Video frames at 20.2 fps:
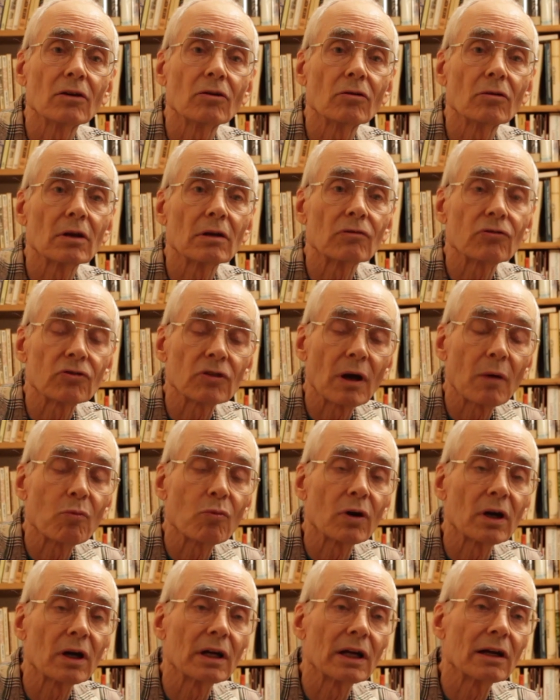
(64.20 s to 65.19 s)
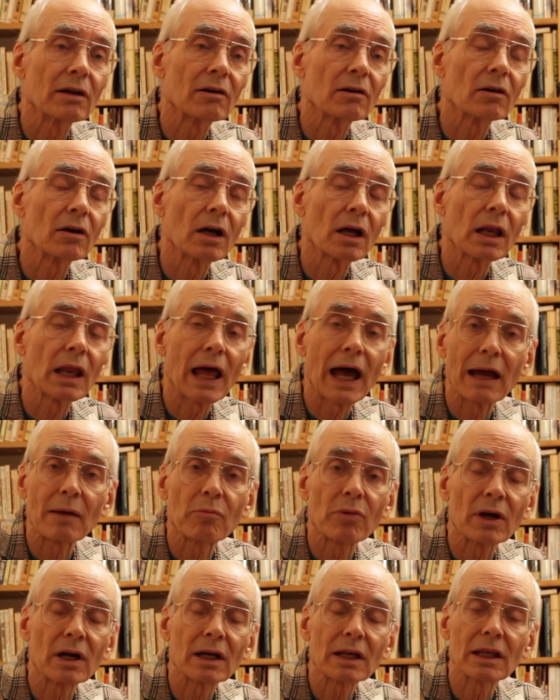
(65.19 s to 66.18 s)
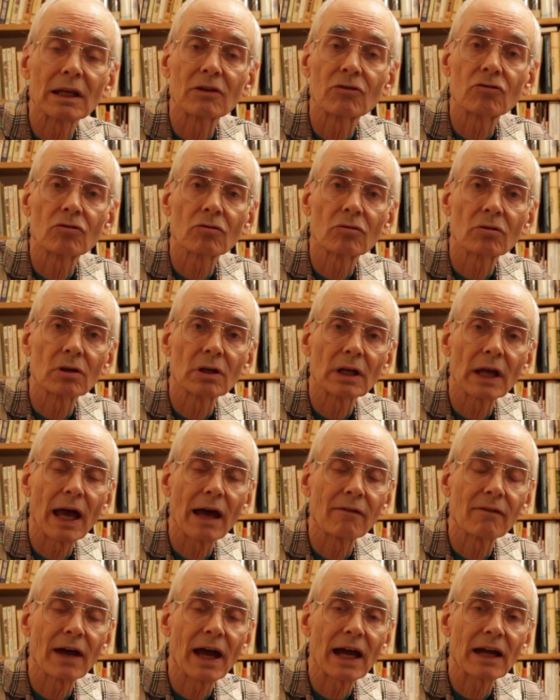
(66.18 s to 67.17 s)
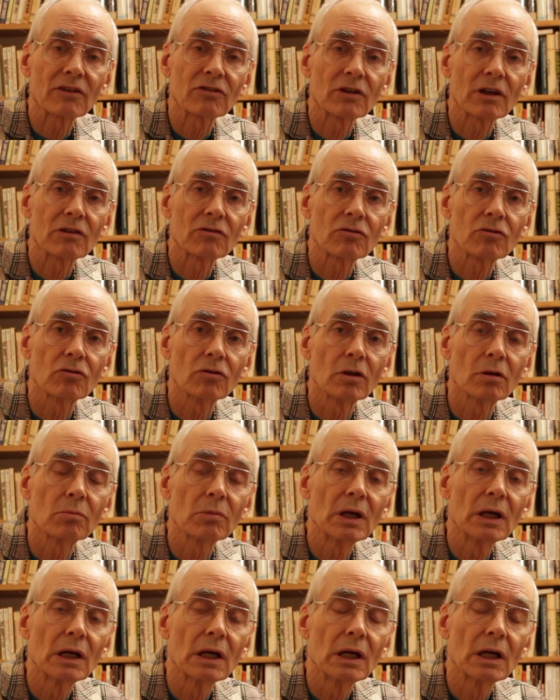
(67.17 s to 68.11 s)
you live somewhere near a library that you can have access to them.